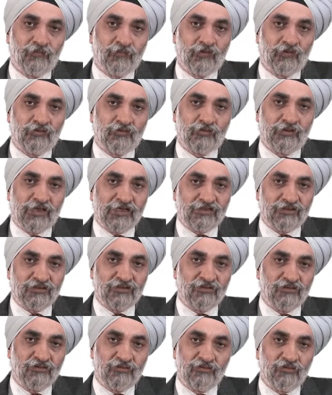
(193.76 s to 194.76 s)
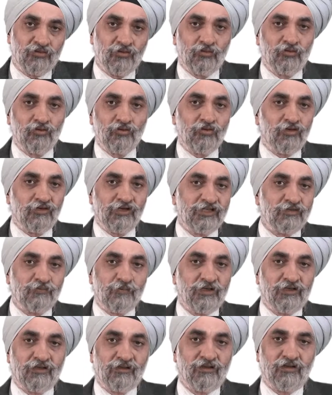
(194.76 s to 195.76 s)
So, that is, you do not
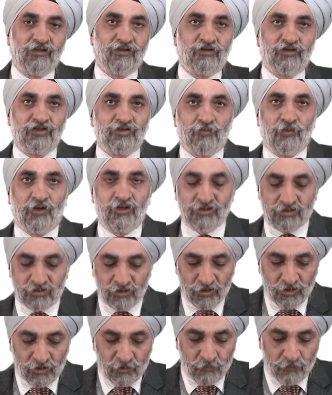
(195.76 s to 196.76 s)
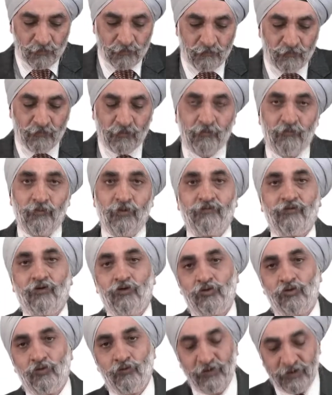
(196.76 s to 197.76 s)
expect a response
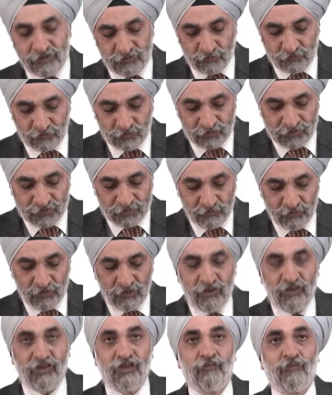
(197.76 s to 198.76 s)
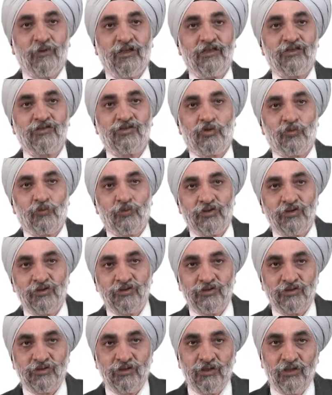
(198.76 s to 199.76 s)
before 2 weeks of the time in many
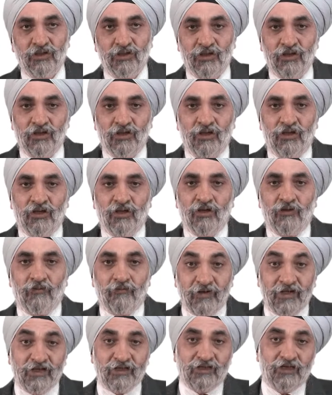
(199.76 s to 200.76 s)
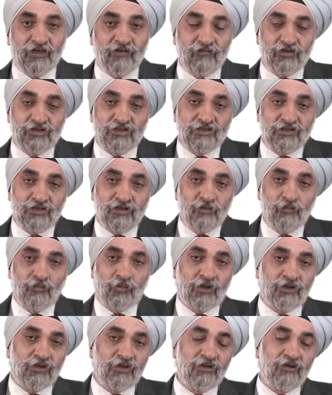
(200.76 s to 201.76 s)
situations. Weight gain, which is an
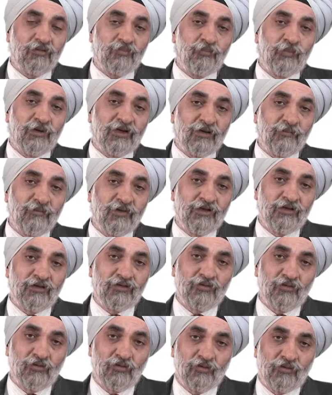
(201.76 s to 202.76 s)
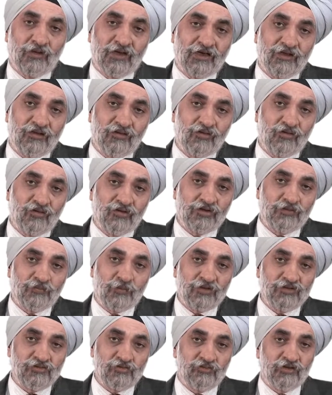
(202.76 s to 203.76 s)
important parameter to look at
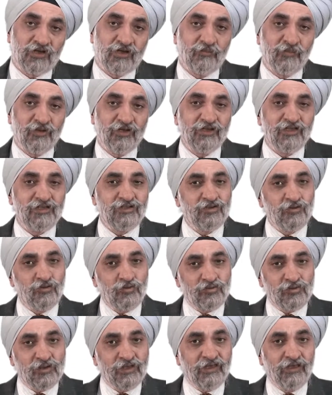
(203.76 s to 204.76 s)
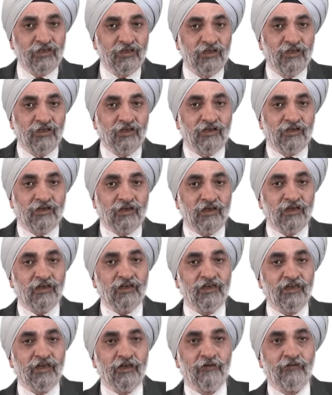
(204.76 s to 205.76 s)
response to therapy, is usually
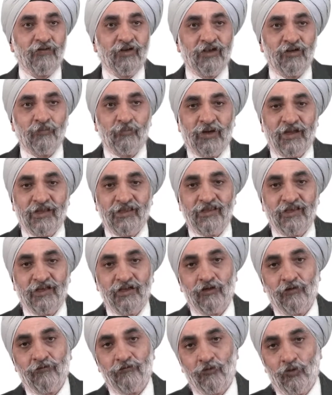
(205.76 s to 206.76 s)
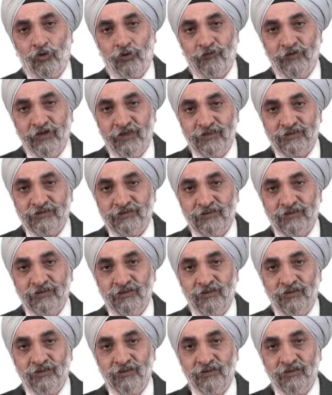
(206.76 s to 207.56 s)
clearly evident by the end of 4 weeks.